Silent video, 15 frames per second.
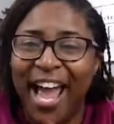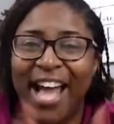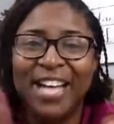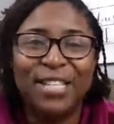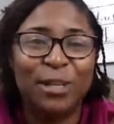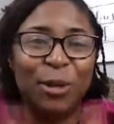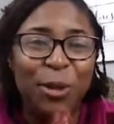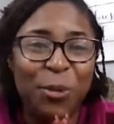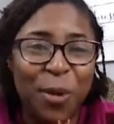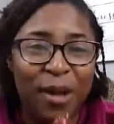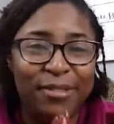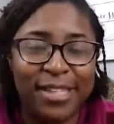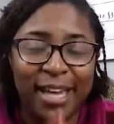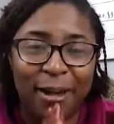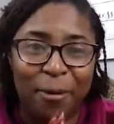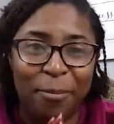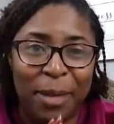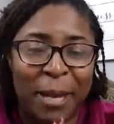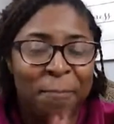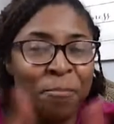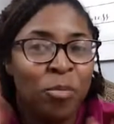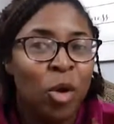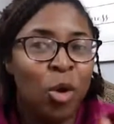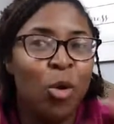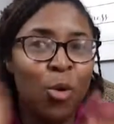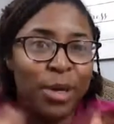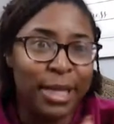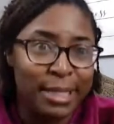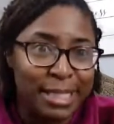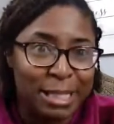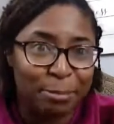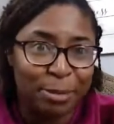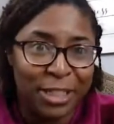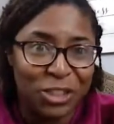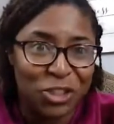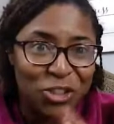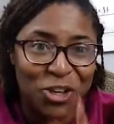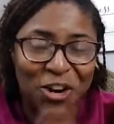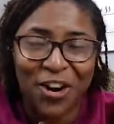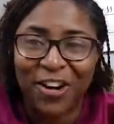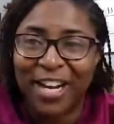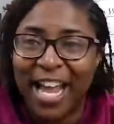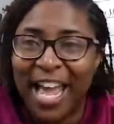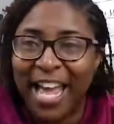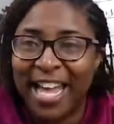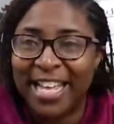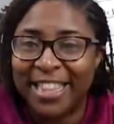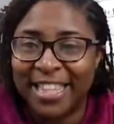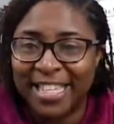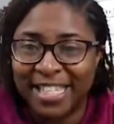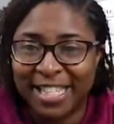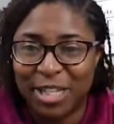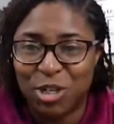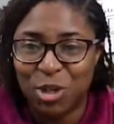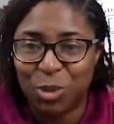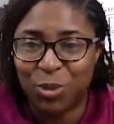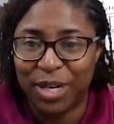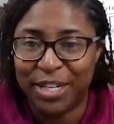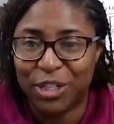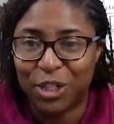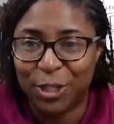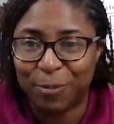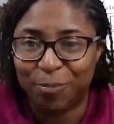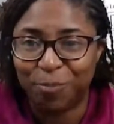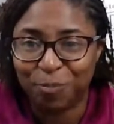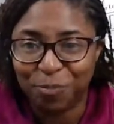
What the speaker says: So you all tell me who gets to bless your heart in this situation.